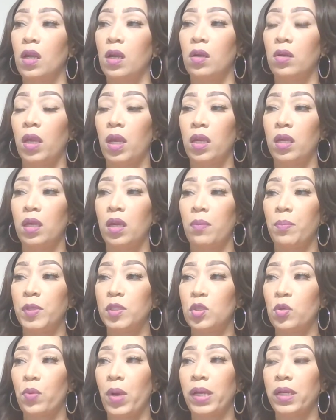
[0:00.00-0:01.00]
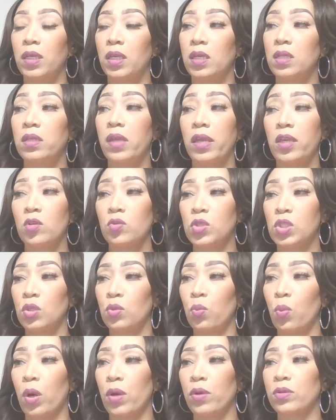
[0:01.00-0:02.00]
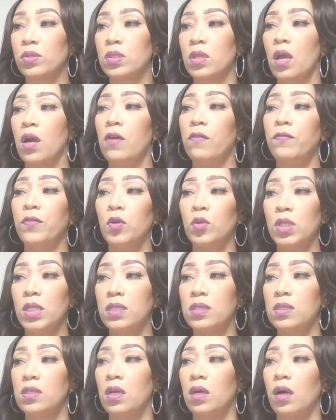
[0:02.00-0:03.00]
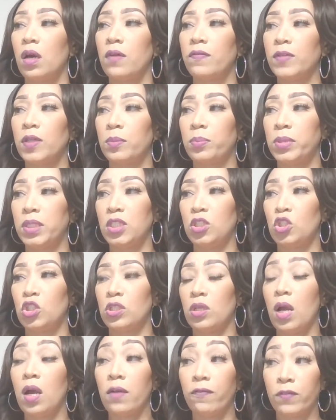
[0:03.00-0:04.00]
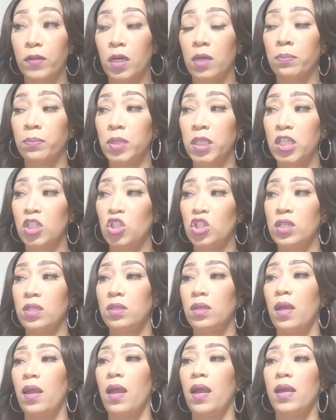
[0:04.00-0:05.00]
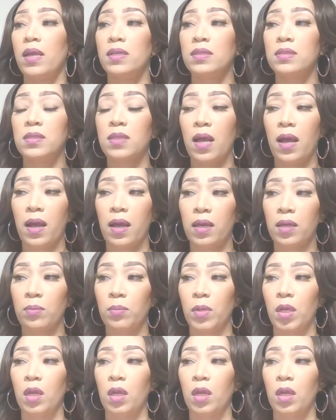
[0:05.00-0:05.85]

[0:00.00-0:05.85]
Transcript: Okay, he had me to write again. Daniel still words. Fullness of completion and time.